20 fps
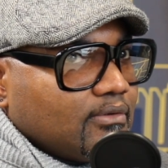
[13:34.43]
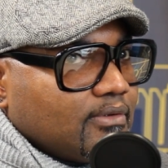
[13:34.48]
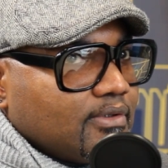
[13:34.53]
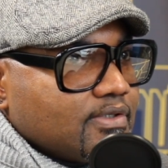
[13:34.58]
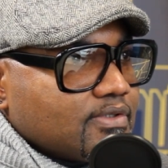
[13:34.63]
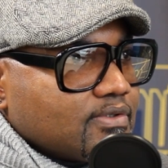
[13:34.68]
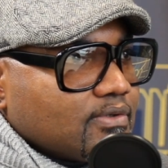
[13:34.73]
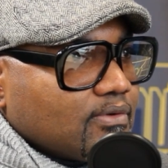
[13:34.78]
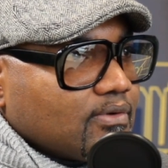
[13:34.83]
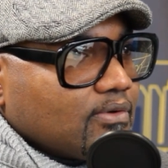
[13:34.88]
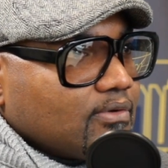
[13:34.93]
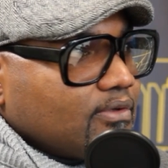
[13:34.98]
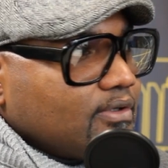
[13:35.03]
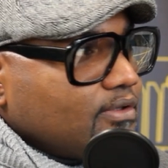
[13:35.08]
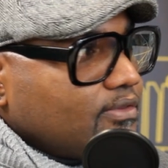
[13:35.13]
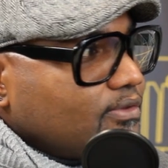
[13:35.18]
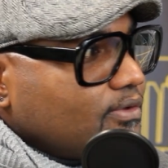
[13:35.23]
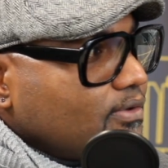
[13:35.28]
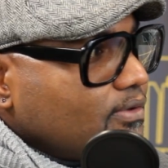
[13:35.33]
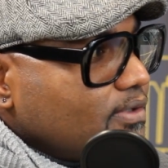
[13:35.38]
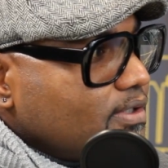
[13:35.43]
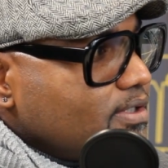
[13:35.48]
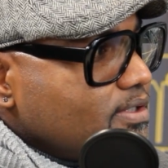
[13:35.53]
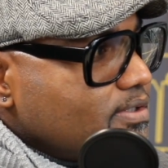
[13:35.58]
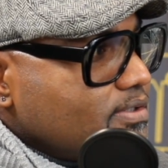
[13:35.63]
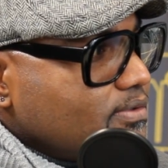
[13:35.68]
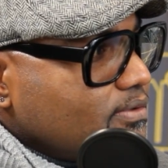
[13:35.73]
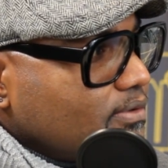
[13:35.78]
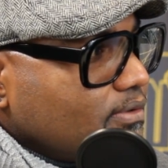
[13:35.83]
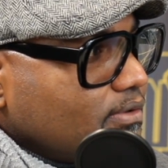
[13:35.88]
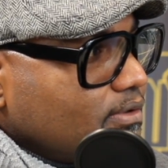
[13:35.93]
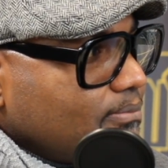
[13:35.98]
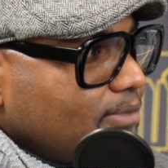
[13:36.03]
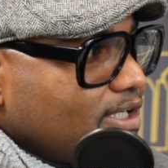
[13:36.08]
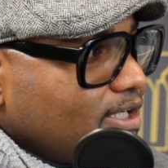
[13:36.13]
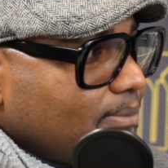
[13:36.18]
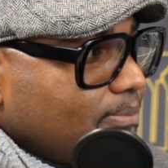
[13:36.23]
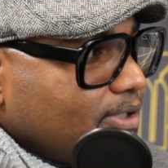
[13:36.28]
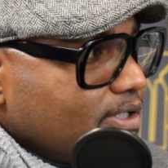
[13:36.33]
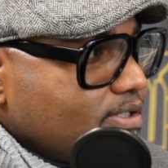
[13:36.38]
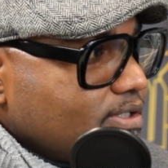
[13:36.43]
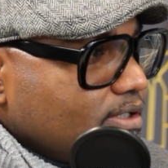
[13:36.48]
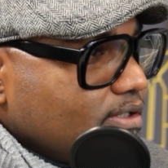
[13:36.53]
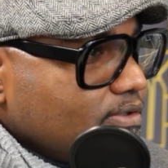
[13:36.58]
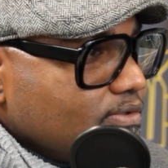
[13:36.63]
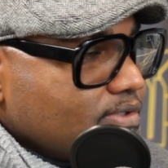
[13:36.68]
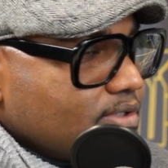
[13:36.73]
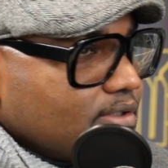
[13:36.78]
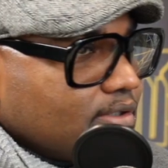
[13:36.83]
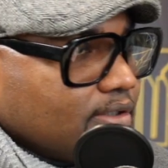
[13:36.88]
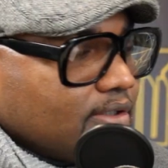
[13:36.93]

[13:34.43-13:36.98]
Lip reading: his early 30s, or my dad played 10 years in